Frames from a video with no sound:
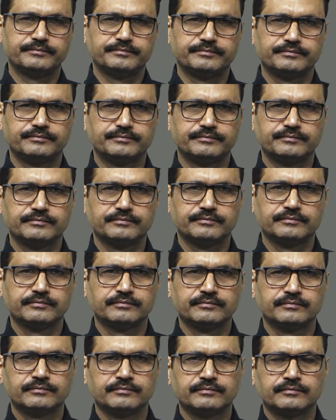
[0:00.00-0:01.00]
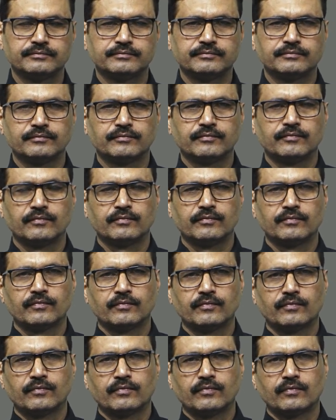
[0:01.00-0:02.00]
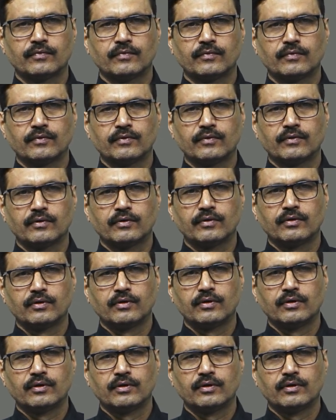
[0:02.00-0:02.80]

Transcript: No one is speaking in this clip.